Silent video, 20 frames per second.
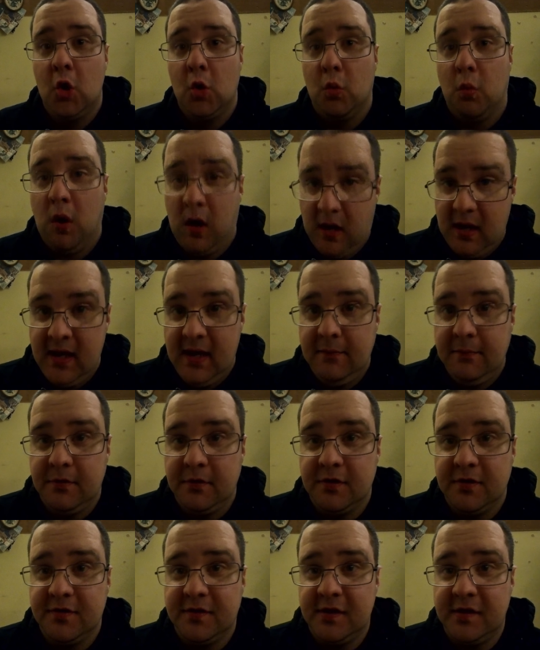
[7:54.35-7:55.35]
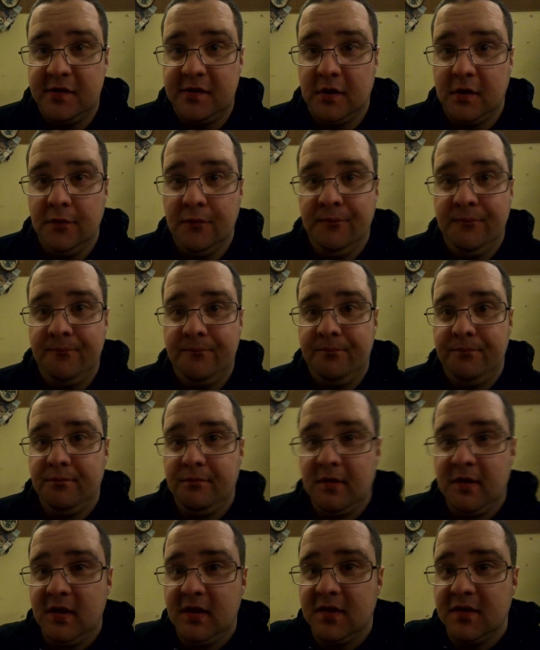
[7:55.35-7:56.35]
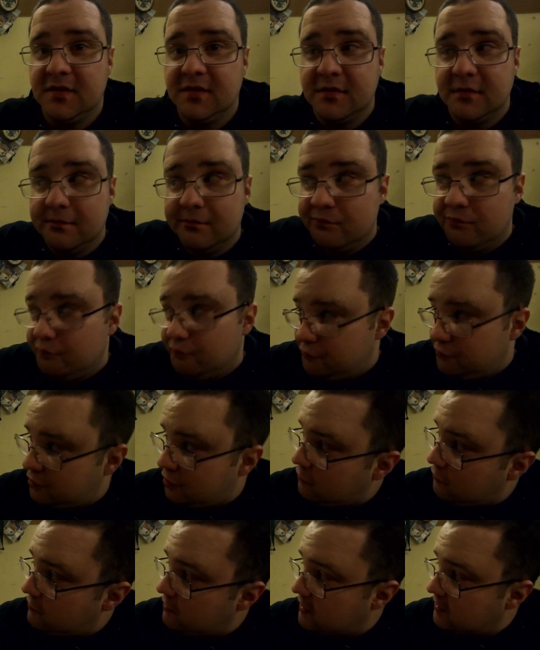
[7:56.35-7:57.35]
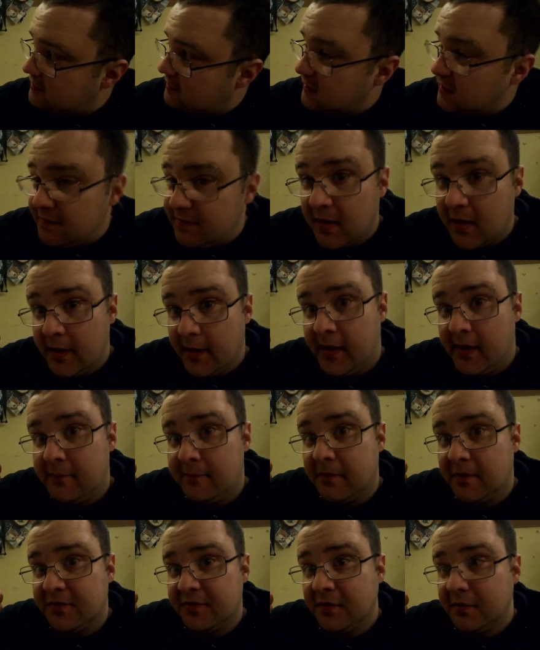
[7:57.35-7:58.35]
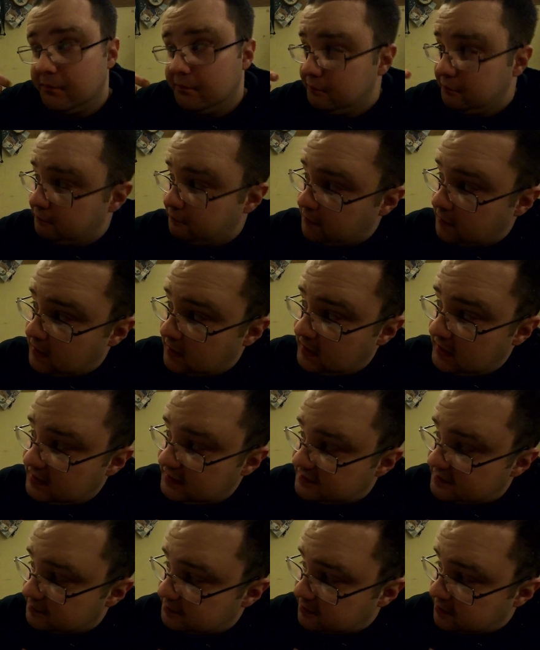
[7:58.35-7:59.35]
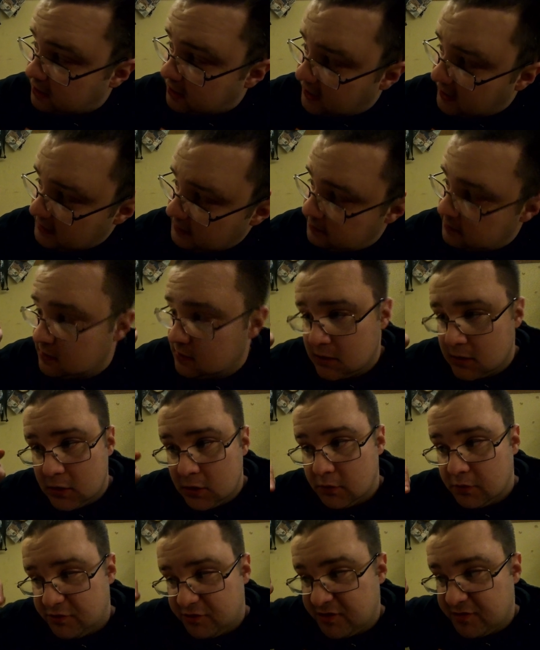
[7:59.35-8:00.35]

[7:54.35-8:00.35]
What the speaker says: what I am going to say to you is, don't forget to click the like button, click subscribe, which